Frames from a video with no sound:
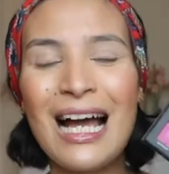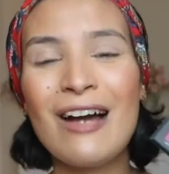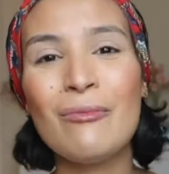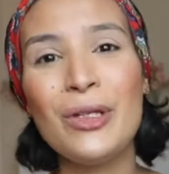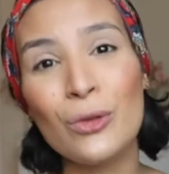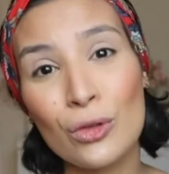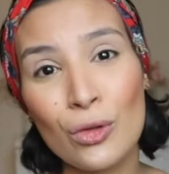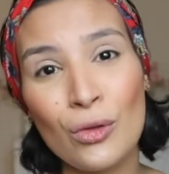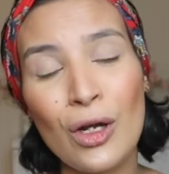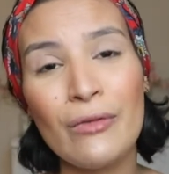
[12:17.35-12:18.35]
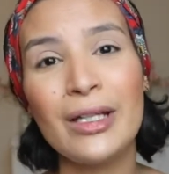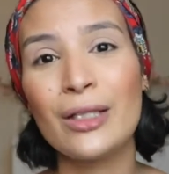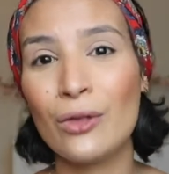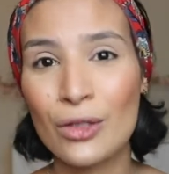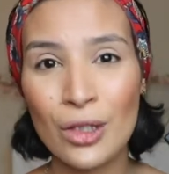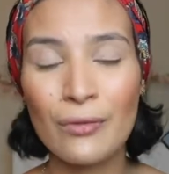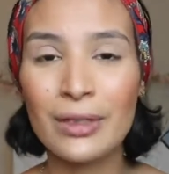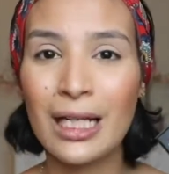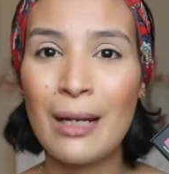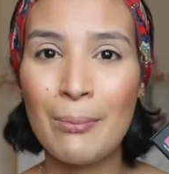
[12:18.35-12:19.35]
I've been also loving the
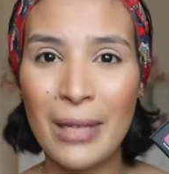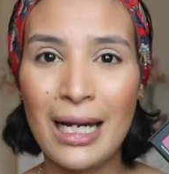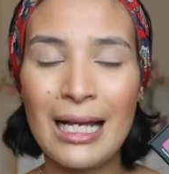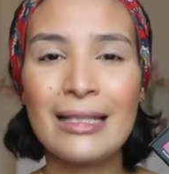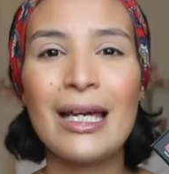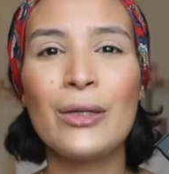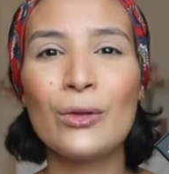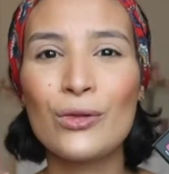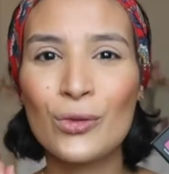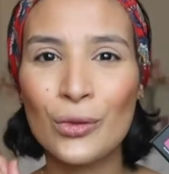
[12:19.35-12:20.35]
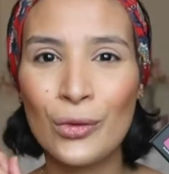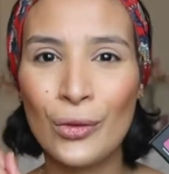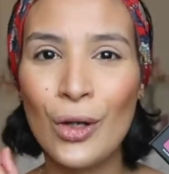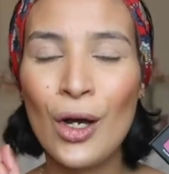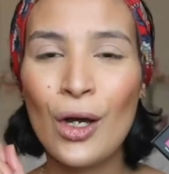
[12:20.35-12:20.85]
Soft Glam palette, and also the